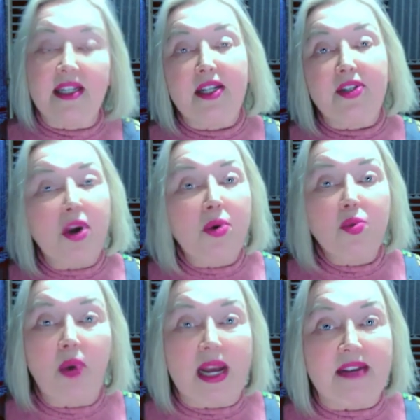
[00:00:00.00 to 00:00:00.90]
Don't
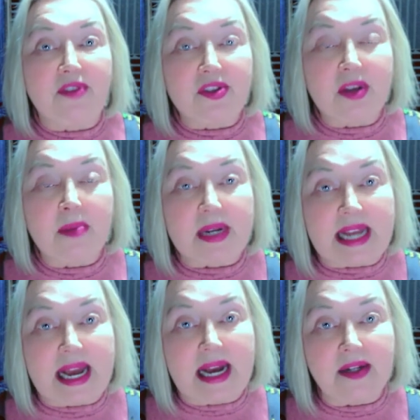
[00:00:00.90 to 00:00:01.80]
wait for
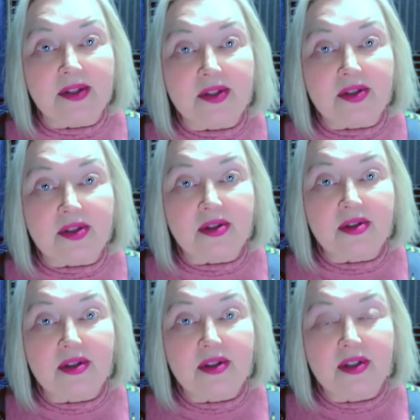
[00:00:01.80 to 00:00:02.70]
somebody else
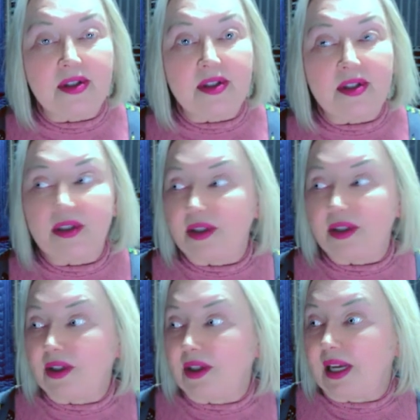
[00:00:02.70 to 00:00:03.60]

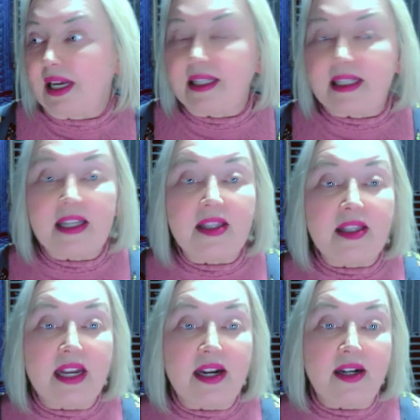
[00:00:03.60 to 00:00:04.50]
and sit
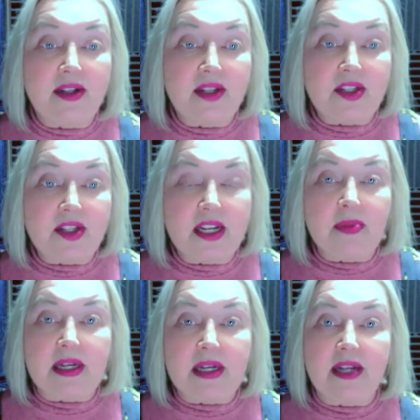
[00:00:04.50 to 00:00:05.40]
there listening
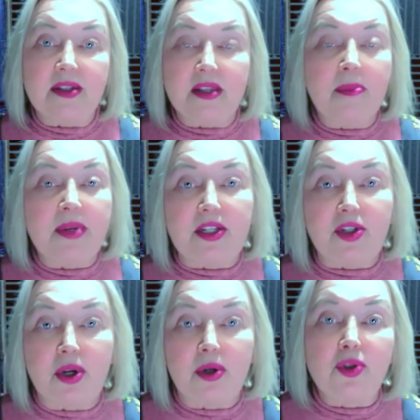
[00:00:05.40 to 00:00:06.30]
because somebody's
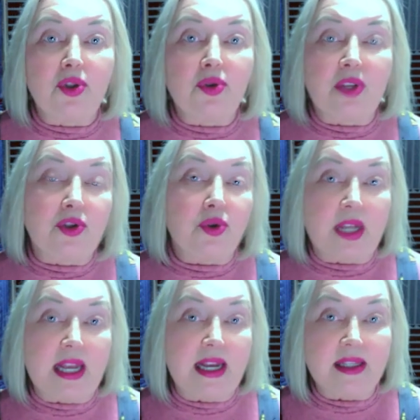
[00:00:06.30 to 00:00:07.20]
told you that you
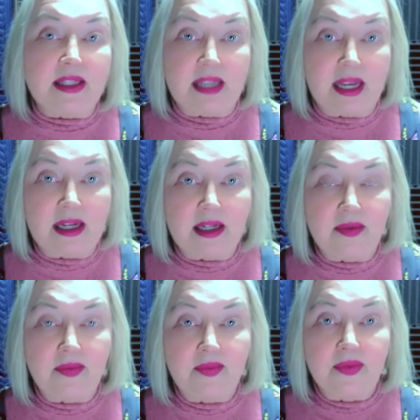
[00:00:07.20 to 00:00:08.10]
can't sing.
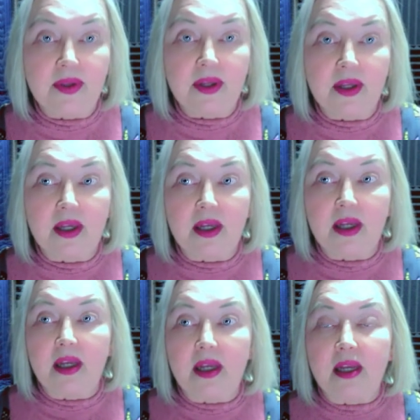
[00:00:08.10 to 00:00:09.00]

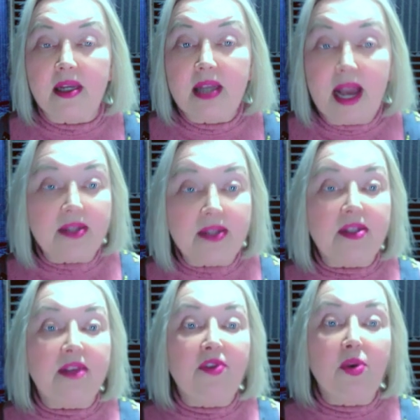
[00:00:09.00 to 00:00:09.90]
Yes,
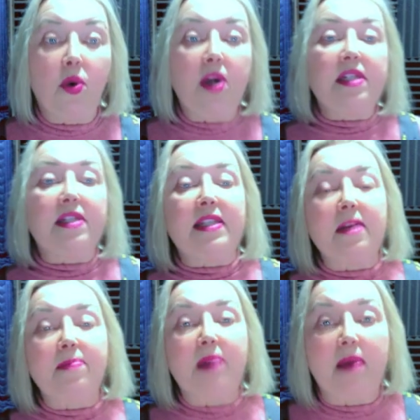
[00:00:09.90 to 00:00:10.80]
if you want to
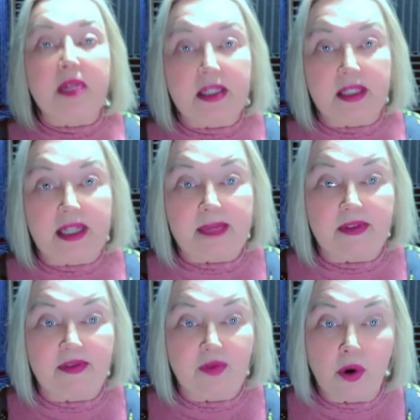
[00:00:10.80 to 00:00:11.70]
sing publicly
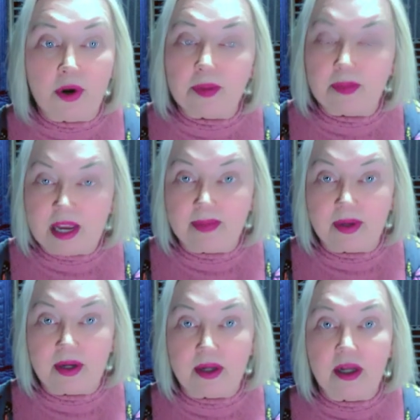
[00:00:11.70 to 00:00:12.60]
before the
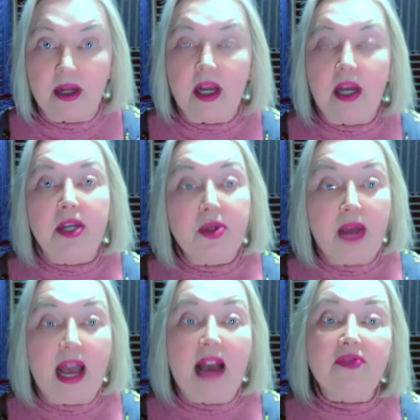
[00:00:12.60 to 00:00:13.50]
people, you
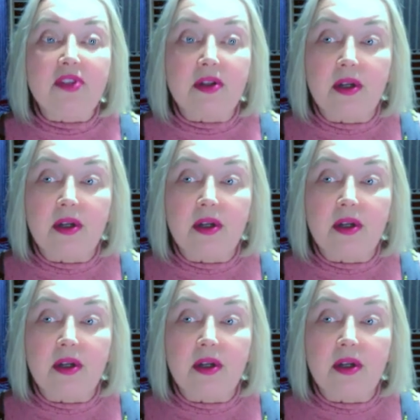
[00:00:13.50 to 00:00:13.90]
have to